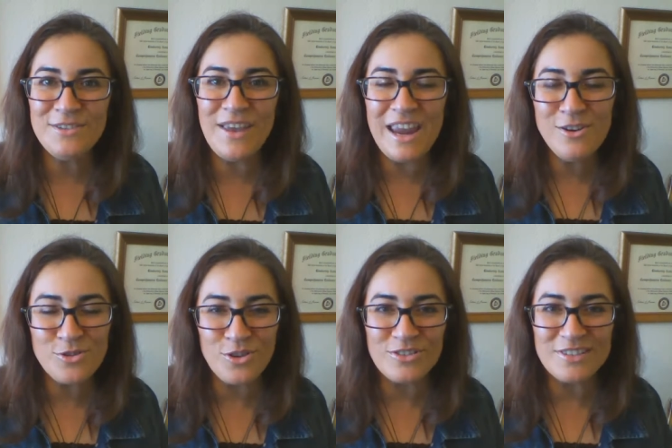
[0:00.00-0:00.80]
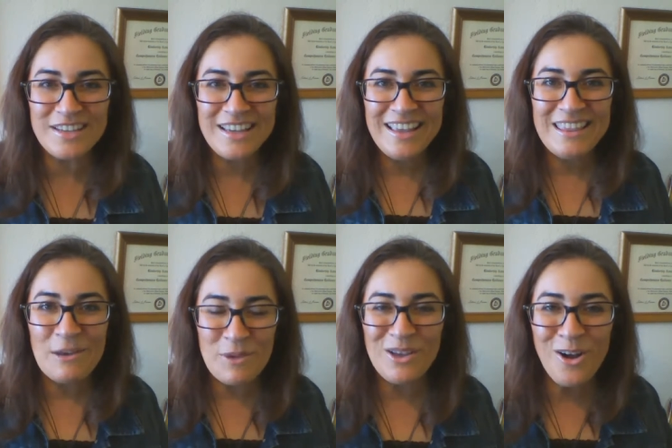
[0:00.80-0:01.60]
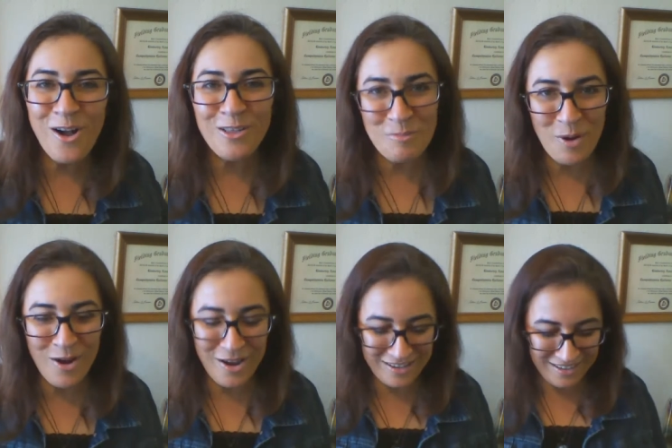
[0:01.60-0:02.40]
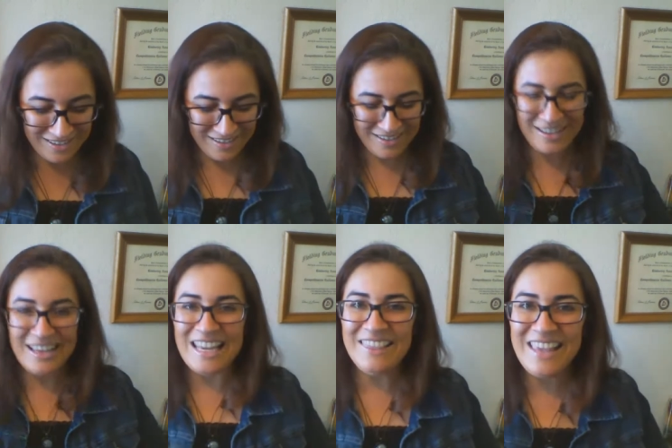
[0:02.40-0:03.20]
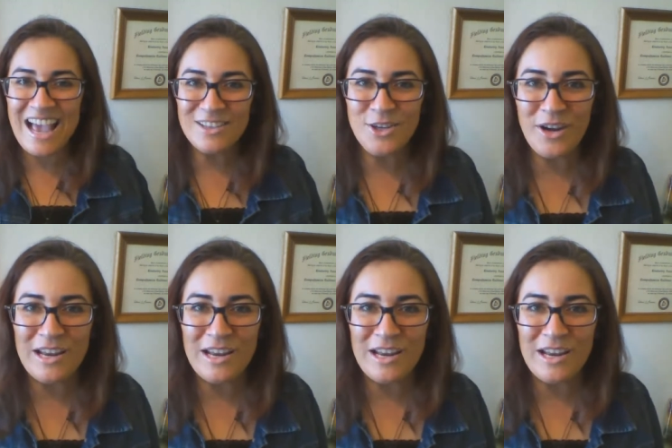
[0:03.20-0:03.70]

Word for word: of angels that we can call upon in the Ask Your